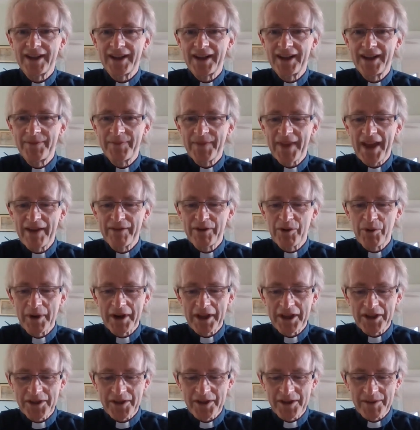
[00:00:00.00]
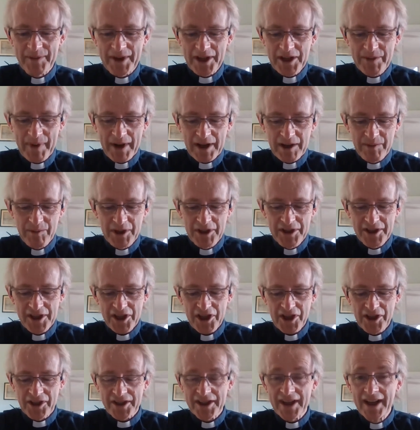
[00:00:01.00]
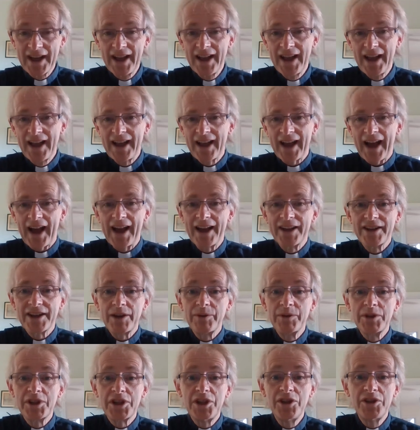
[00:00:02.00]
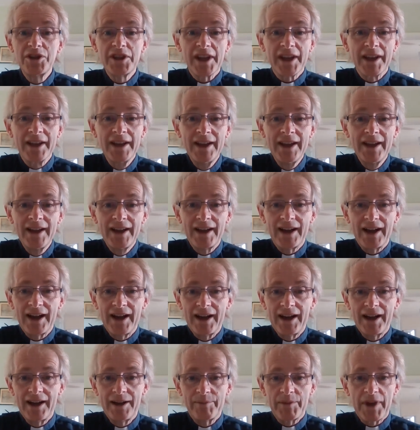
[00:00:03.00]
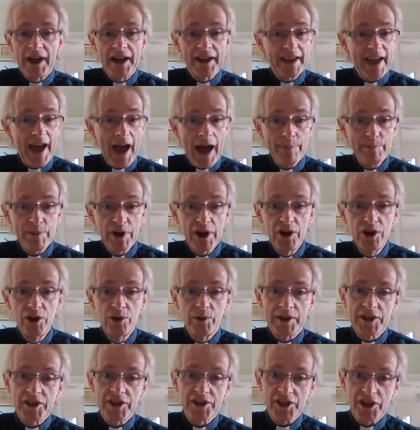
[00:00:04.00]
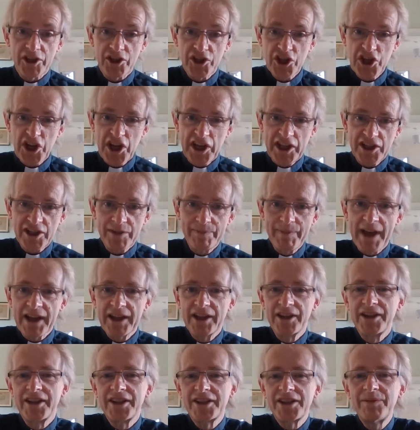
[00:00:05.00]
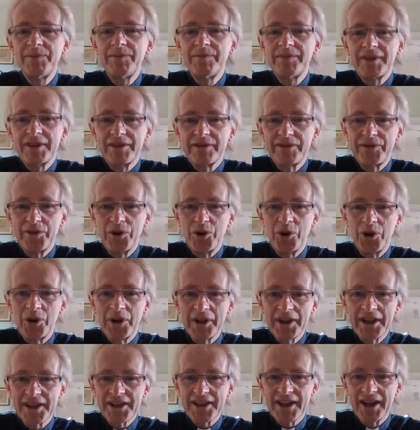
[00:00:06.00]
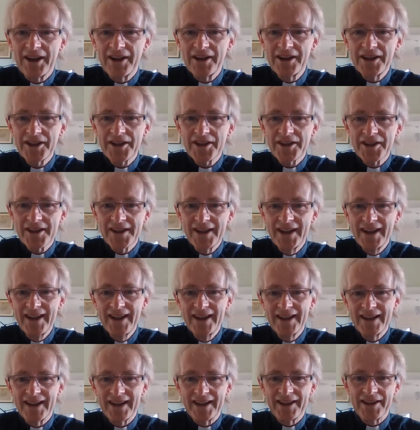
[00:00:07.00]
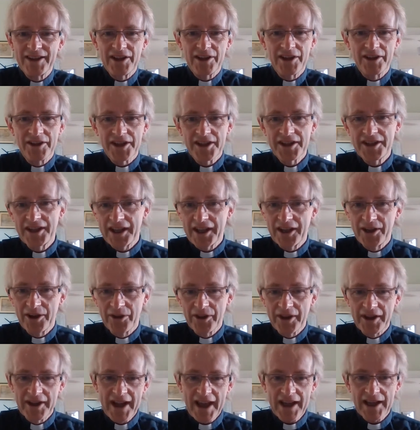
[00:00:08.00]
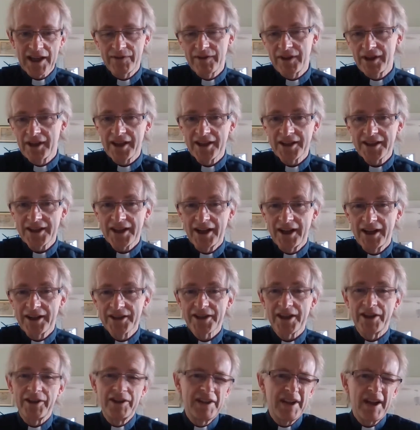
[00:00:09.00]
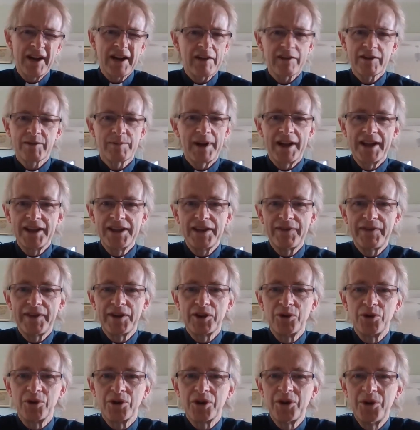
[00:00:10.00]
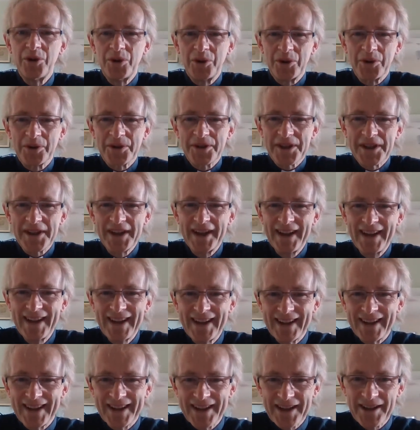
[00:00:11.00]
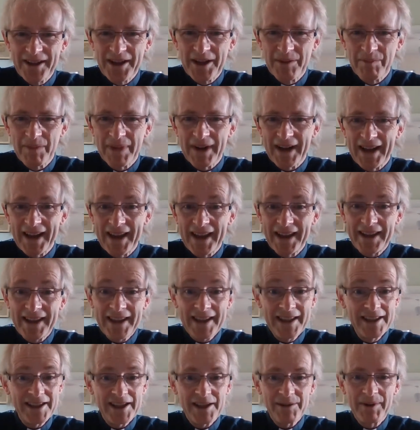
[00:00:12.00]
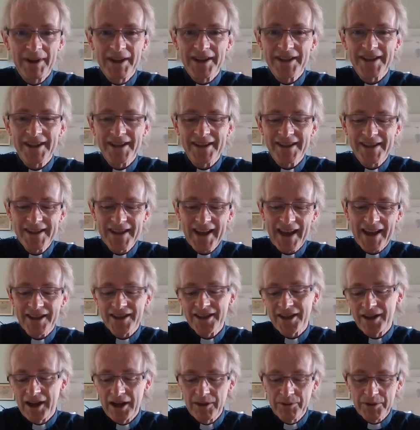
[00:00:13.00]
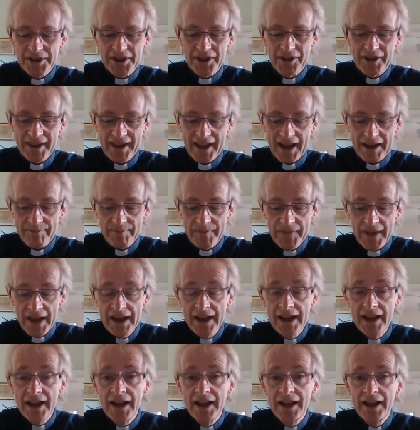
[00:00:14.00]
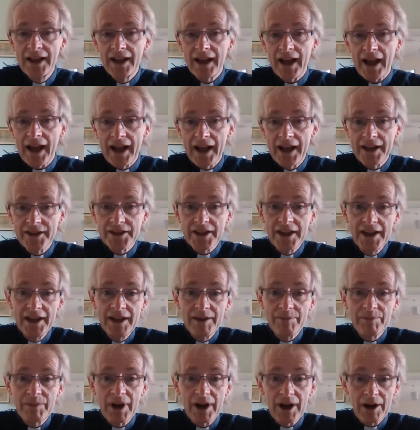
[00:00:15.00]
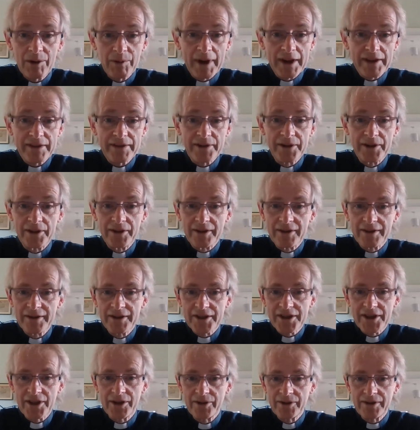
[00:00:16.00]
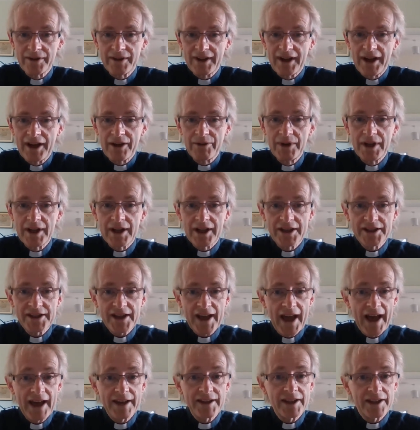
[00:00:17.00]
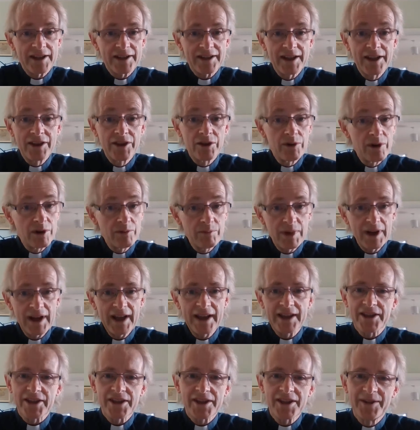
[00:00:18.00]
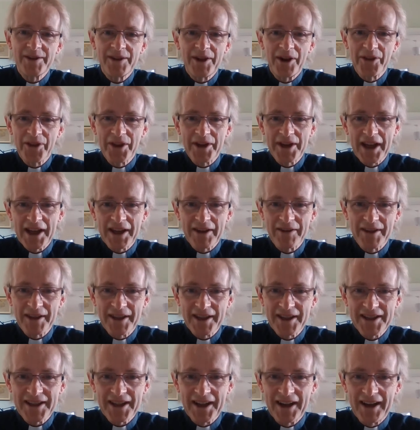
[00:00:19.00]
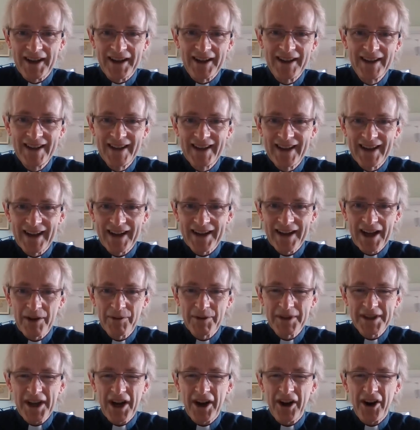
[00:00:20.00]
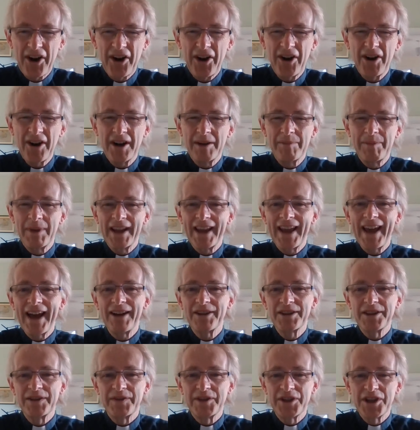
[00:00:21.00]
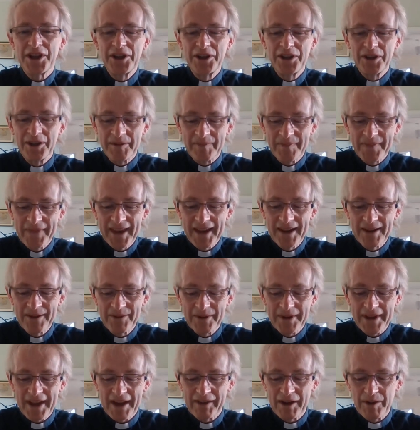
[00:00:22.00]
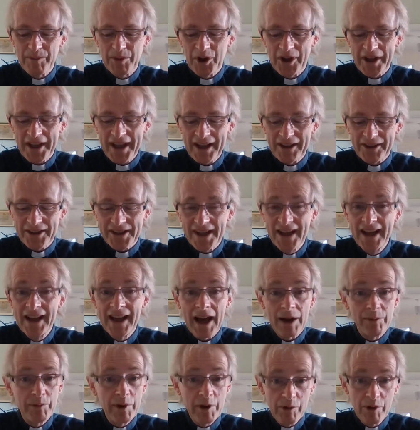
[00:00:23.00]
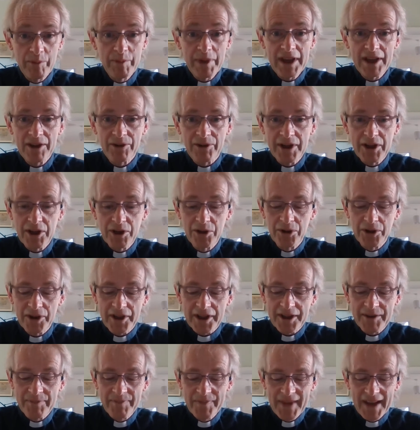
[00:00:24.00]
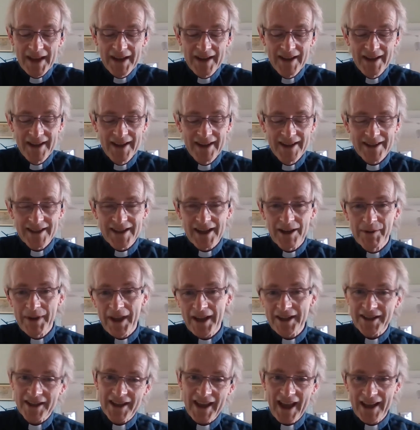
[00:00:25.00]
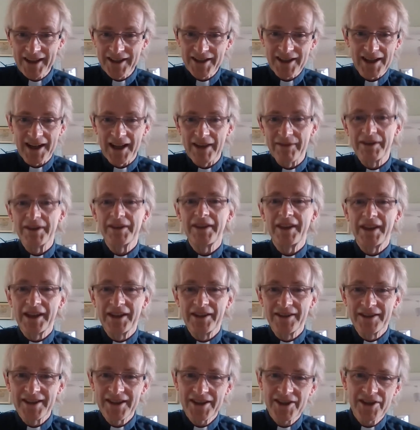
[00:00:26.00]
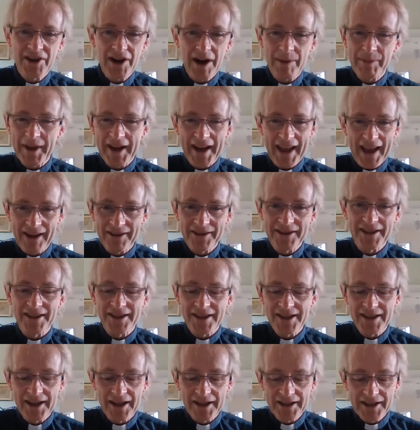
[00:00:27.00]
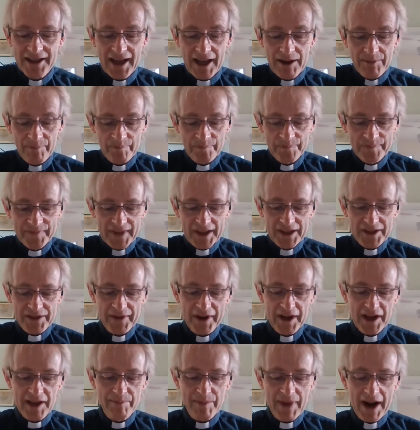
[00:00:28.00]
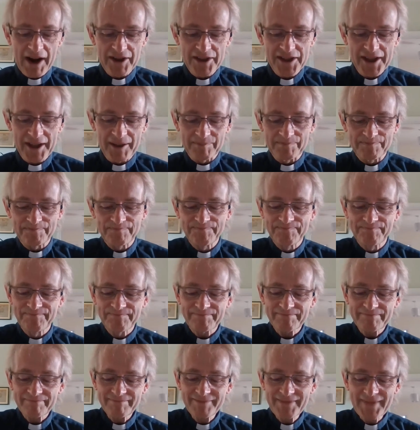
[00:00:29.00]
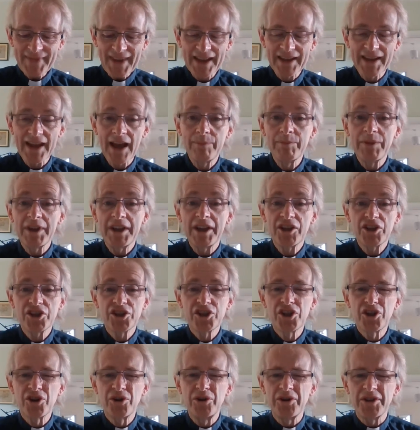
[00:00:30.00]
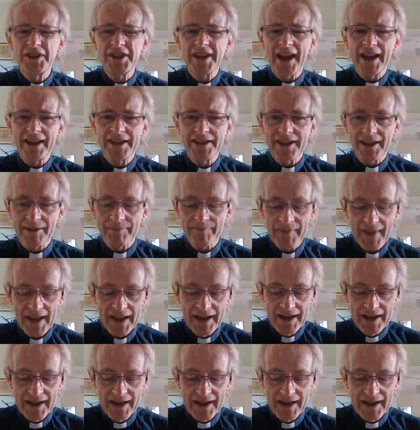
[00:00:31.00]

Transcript: Um, everyone else was much better musicians. And I was using um, a capo, which is a cheat mechanism for guitarists. And you can stick it on the neck of your guitar so you don't have to play difficult chords and you can play easy ones instead. So I was doing that. And Partway through the song, I realized I had it in the wrong place on the neck of the guitar, and I was horribly out of tune with everybody else, and we were being recorded. So we had to cancel everything and scrub it out and start again. It's very embarrassing. It can be excruciating.